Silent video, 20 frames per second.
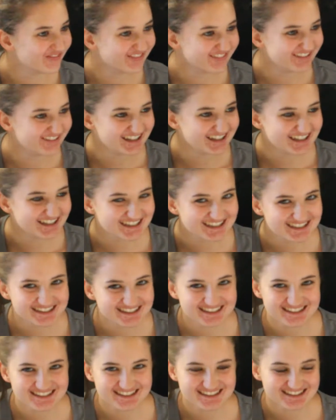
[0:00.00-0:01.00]

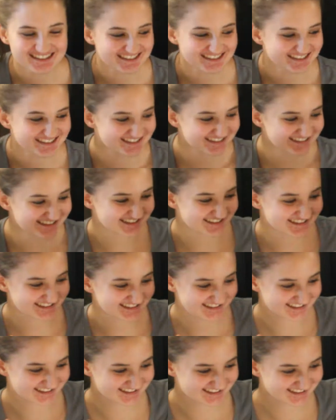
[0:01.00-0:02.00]

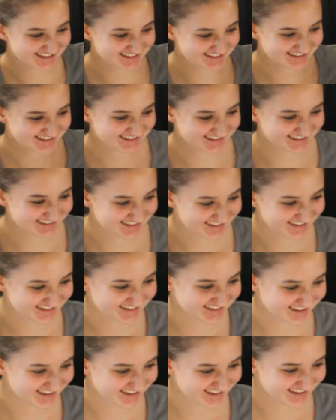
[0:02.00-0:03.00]

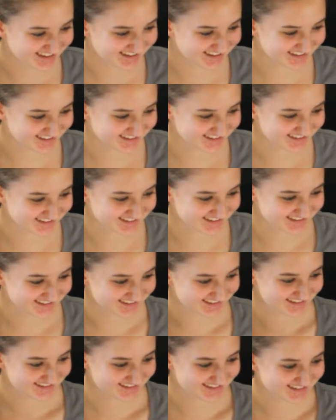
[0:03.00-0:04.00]

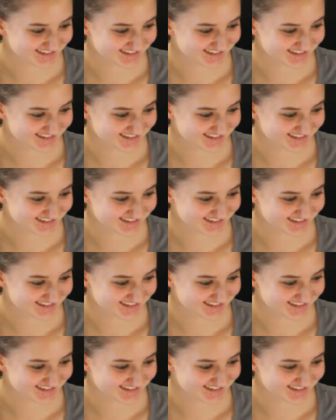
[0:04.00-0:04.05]
(not speaking)